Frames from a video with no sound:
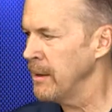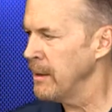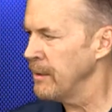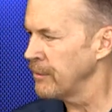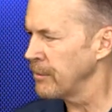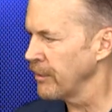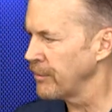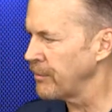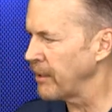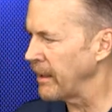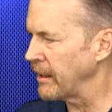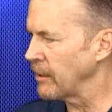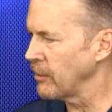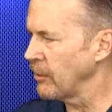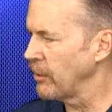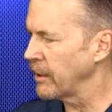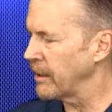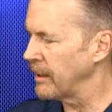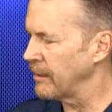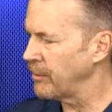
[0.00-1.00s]
So let's take a
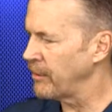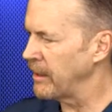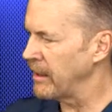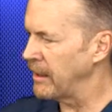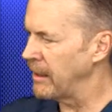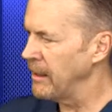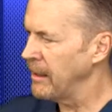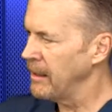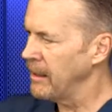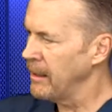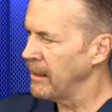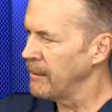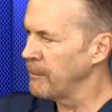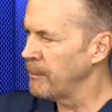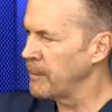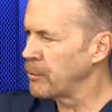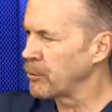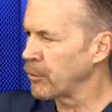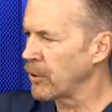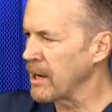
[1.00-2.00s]
look at the
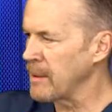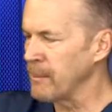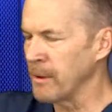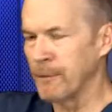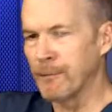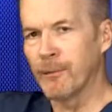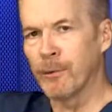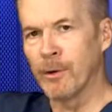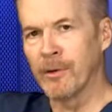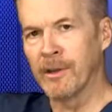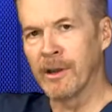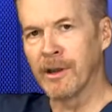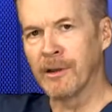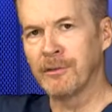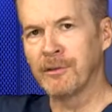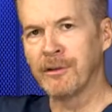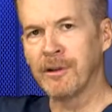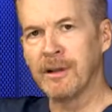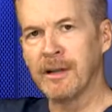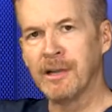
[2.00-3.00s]
treatment for
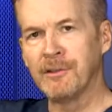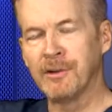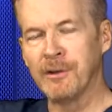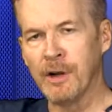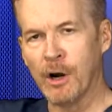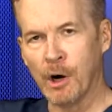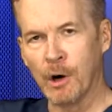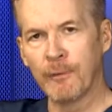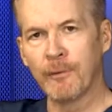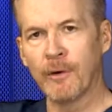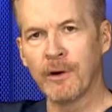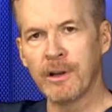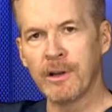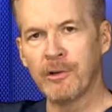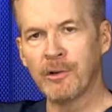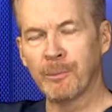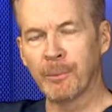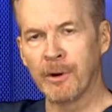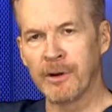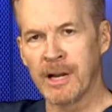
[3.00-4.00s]
this. It's an
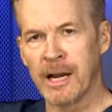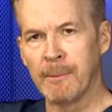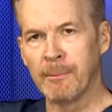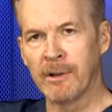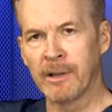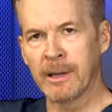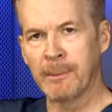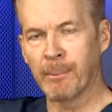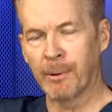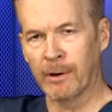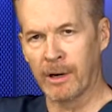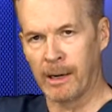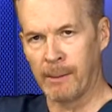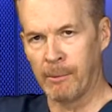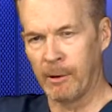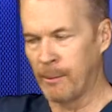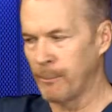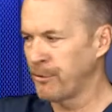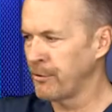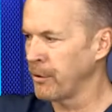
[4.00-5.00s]
overuse predominantly
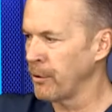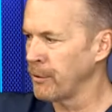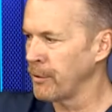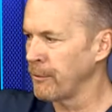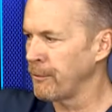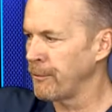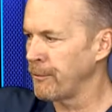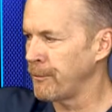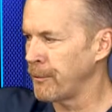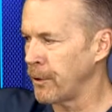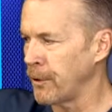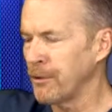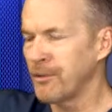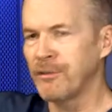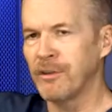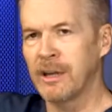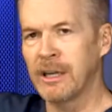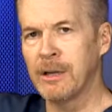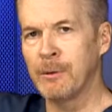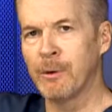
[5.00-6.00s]
problem, so the first
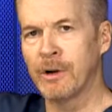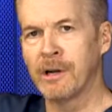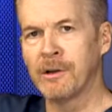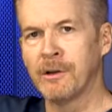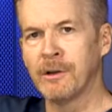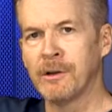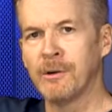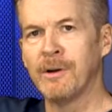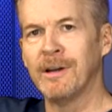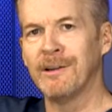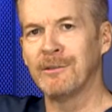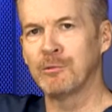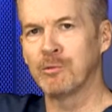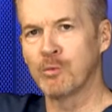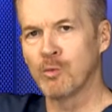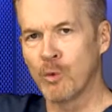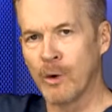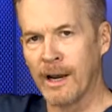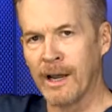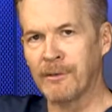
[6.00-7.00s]
thing you want to do is
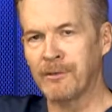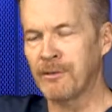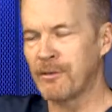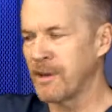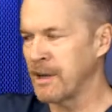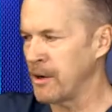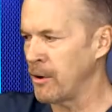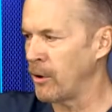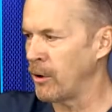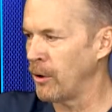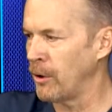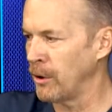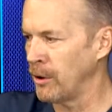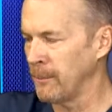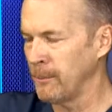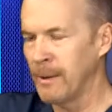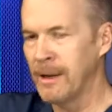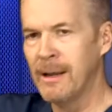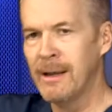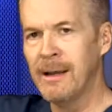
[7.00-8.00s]
rest the
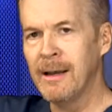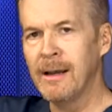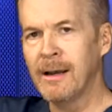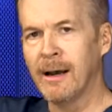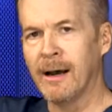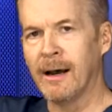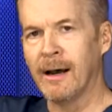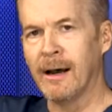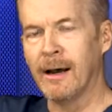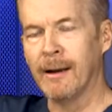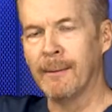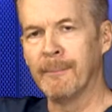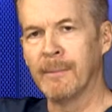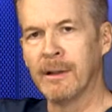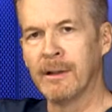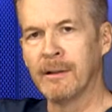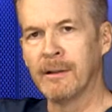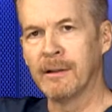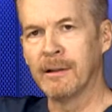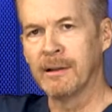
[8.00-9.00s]
arm.
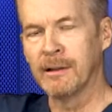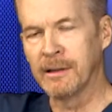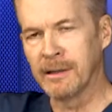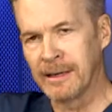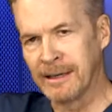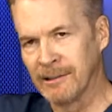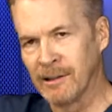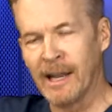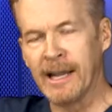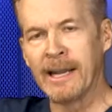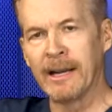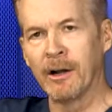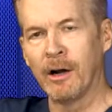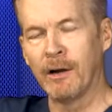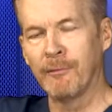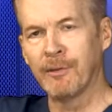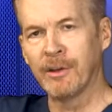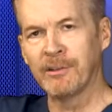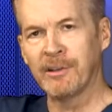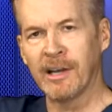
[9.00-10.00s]
Laying
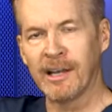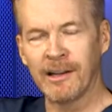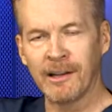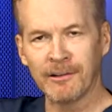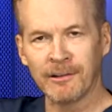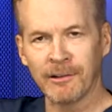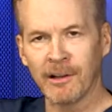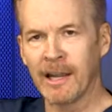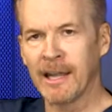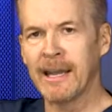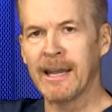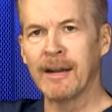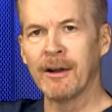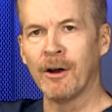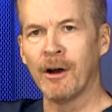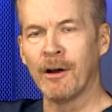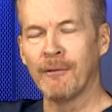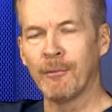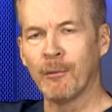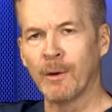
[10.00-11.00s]
off the tennis, laying
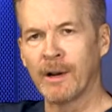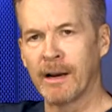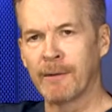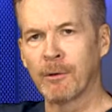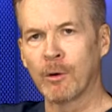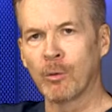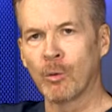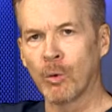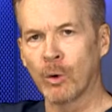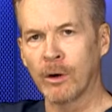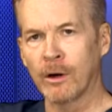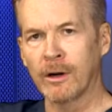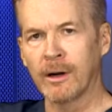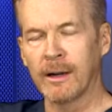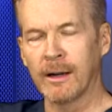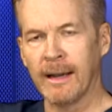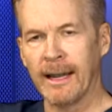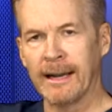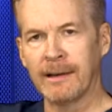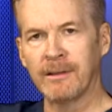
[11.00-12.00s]
off whatever work
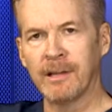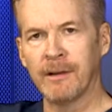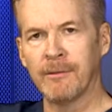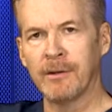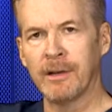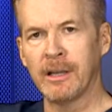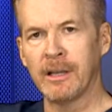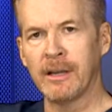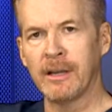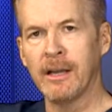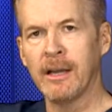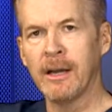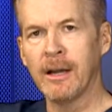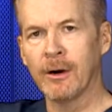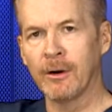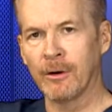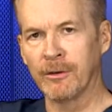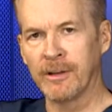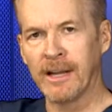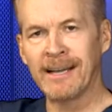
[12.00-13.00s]
activity
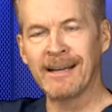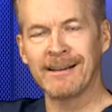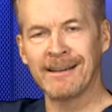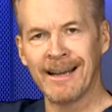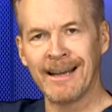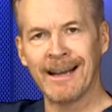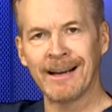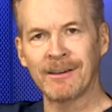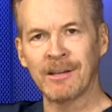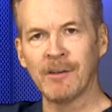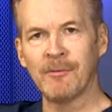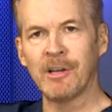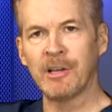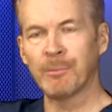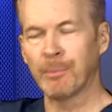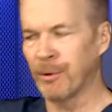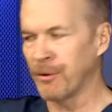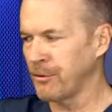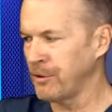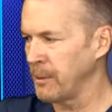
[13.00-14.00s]
or day-to-day activities
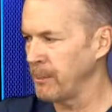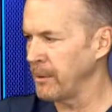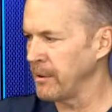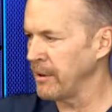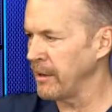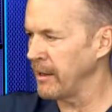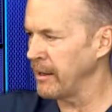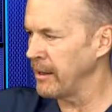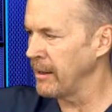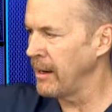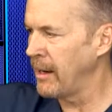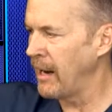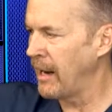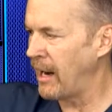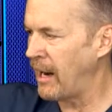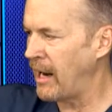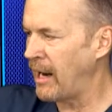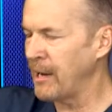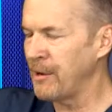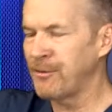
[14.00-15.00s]
precipitate it.
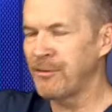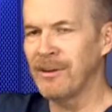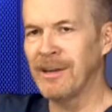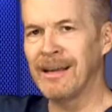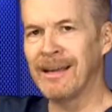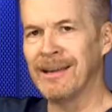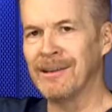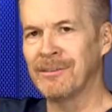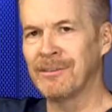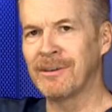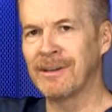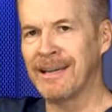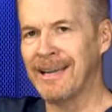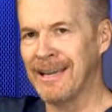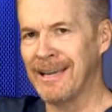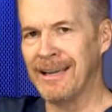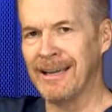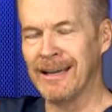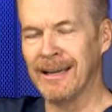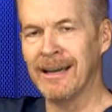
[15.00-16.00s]
Icing is
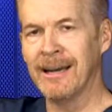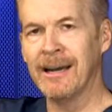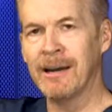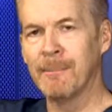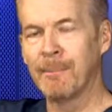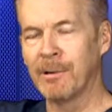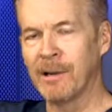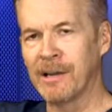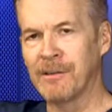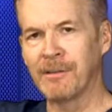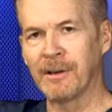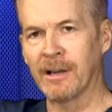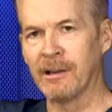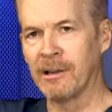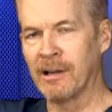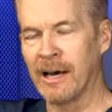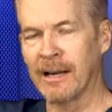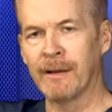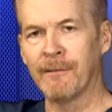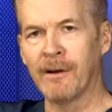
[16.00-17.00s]
key. Placing a
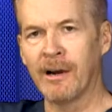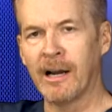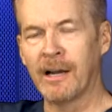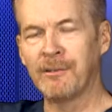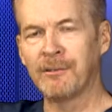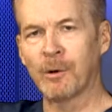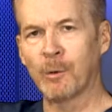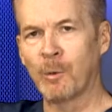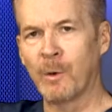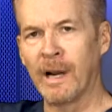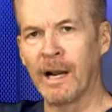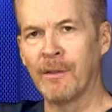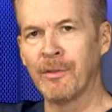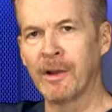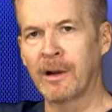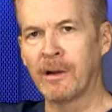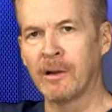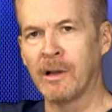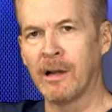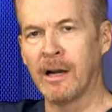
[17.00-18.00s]
lot of ice around the
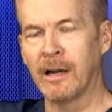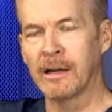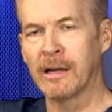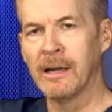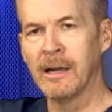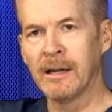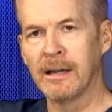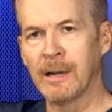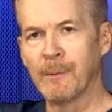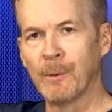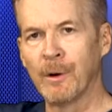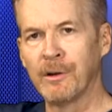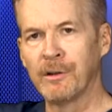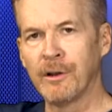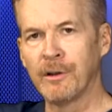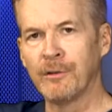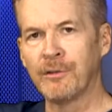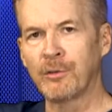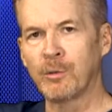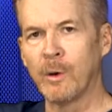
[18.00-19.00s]
clock can
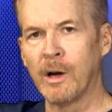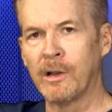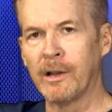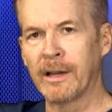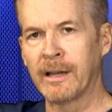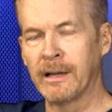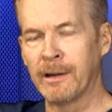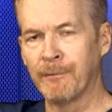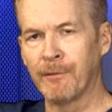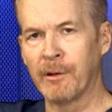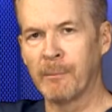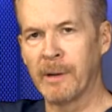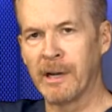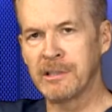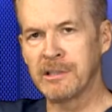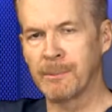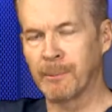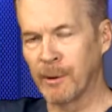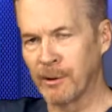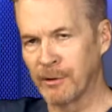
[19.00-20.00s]
reduce swelling and
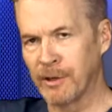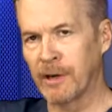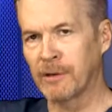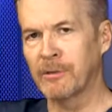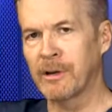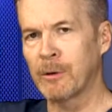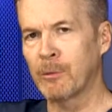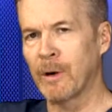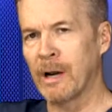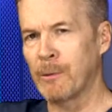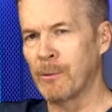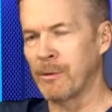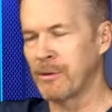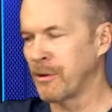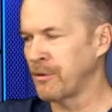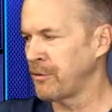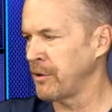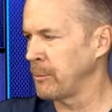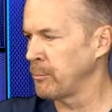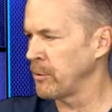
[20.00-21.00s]
inflammation, particularly right when the
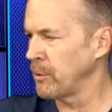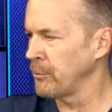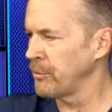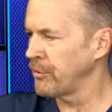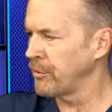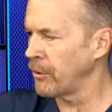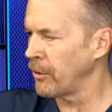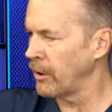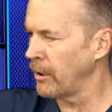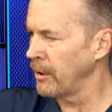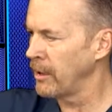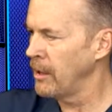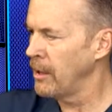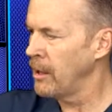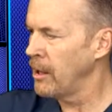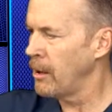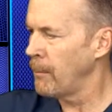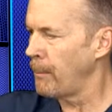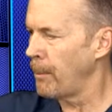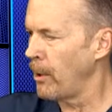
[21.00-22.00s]
symptoms start.
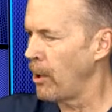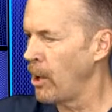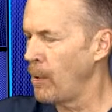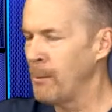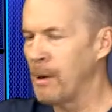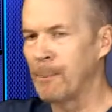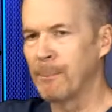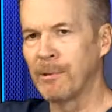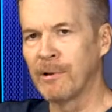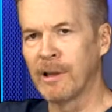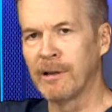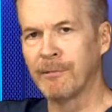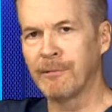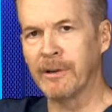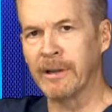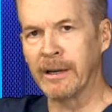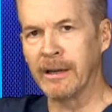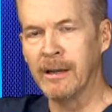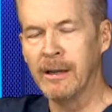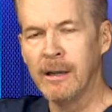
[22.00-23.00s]
Palm up
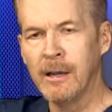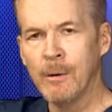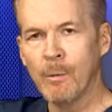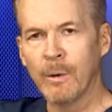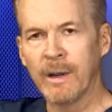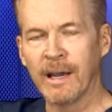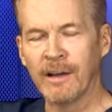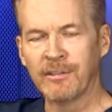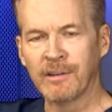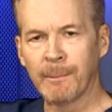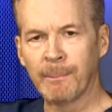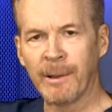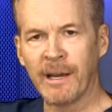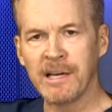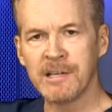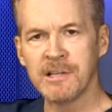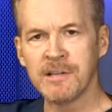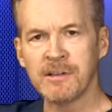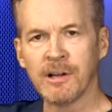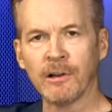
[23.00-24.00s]
lifting. We ask the
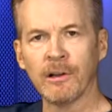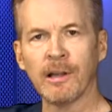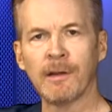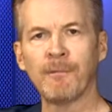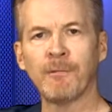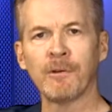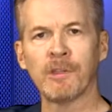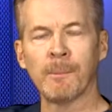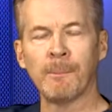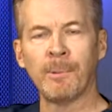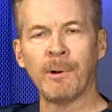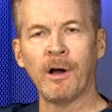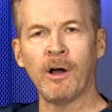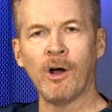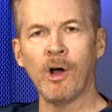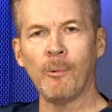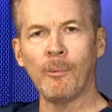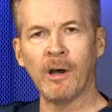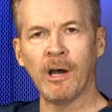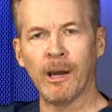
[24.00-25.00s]
patient to lift with the
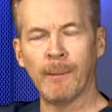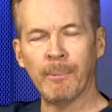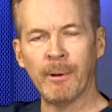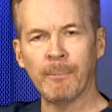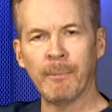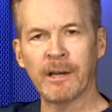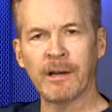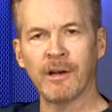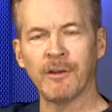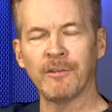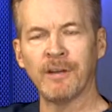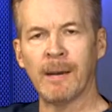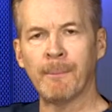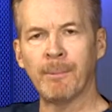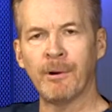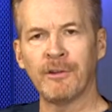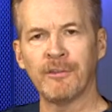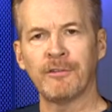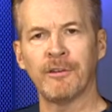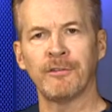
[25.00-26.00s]
palm up because that
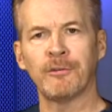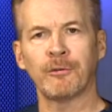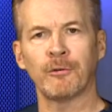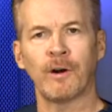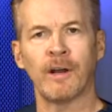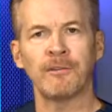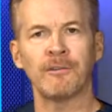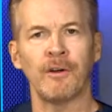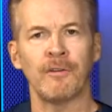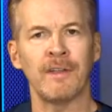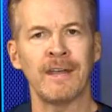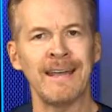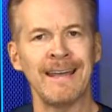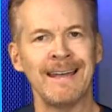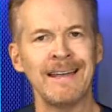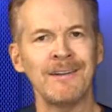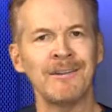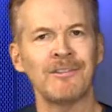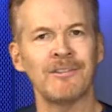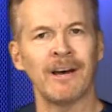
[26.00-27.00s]
puts the stress on the
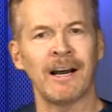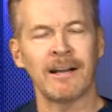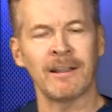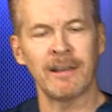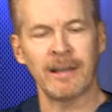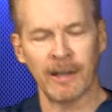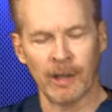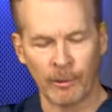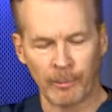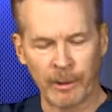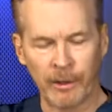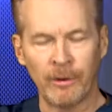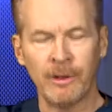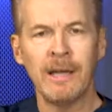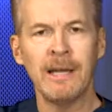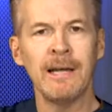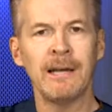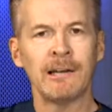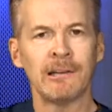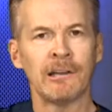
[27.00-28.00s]
inside of the elbow,
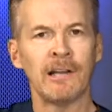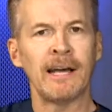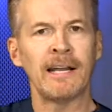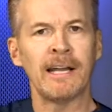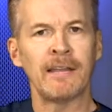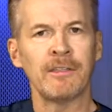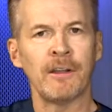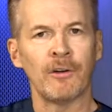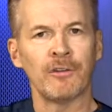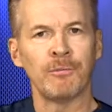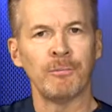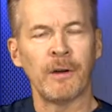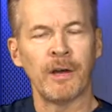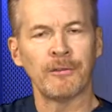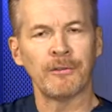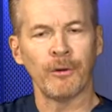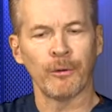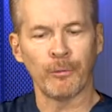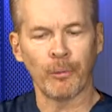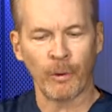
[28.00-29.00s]
letting those
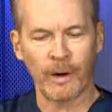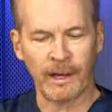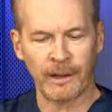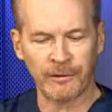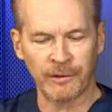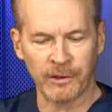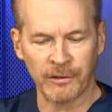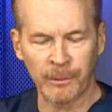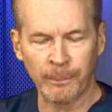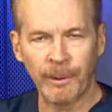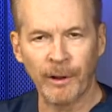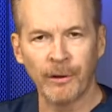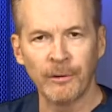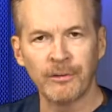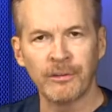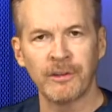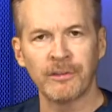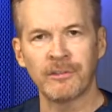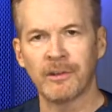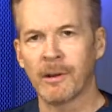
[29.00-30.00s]
muscles rest, as opposed
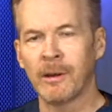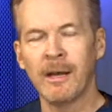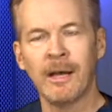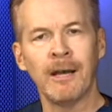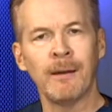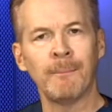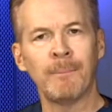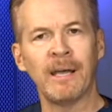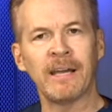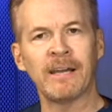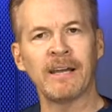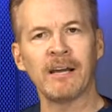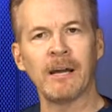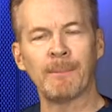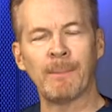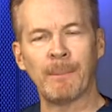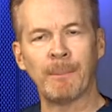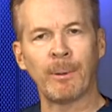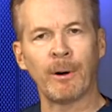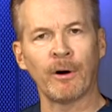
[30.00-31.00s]
to just picking up
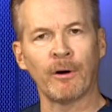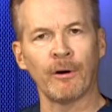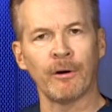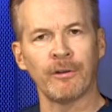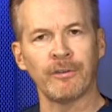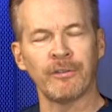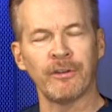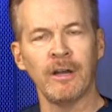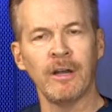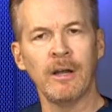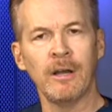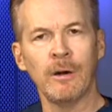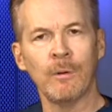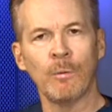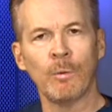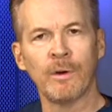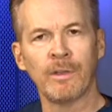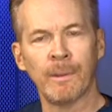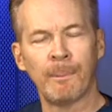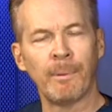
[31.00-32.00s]
a purse
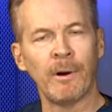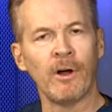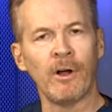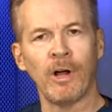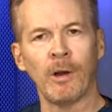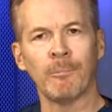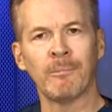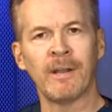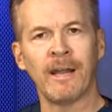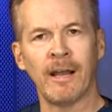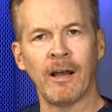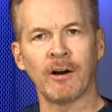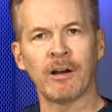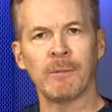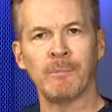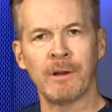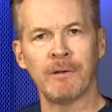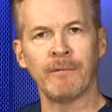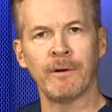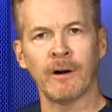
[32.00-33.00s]
with the palm down can
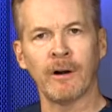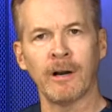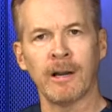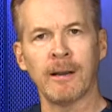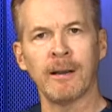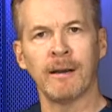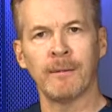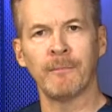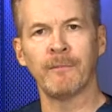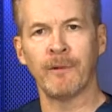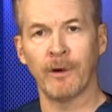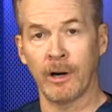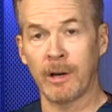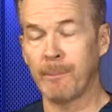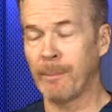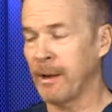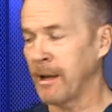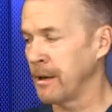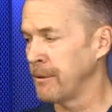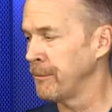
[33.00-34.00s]
be very, very
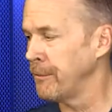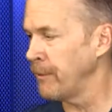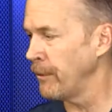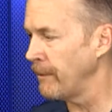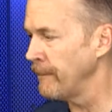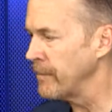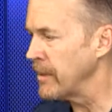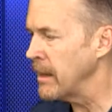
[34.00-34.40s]
painful.